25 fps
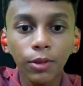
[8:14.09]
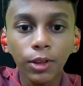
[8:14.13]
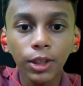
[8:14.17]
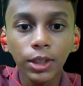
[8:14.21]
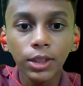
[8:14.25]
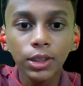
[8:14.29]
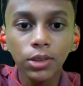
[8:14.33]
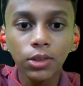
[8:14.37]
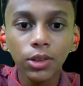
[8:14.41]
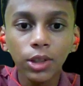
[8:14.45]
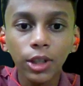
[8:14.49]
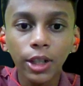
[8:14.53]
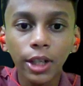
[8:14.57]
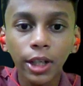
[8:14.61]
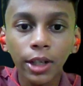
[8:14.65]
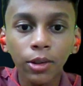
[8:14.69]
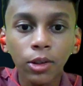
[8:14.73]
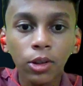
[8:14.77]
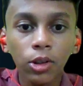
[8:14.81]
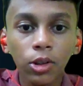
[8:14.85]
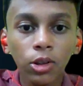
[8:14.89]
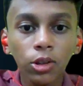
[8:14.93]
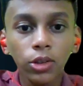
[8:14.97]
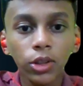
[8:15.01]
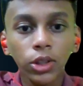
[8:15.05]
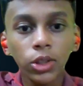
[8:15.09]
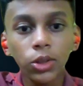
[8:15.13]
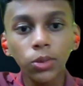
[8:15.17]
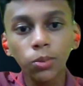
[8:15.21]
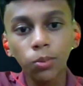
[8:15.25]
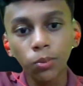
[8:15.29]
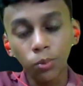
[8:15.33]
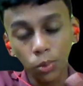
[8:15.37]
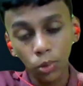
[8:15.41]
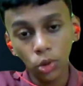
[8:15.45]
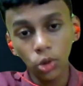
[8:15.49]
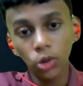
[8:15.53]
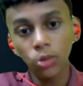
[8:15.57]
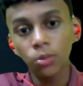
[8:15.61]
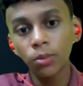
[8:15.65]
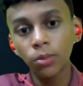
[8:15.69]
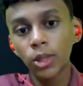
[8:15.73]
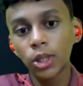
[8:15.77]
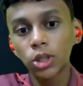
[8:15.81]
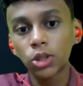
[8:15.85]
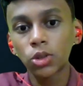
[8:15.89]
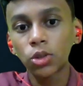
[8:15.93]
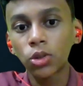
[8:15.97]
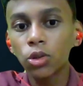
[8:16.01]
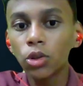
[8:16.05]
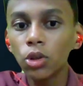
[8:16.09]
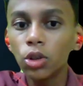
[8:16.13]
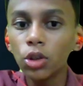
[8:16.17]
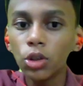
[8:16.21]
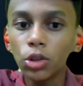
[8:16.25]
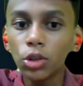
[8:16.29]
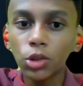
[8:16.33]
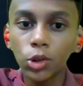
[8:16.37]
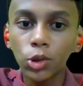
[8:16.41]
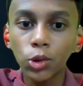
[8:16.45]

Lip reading: First, we can go with Bodmer's root.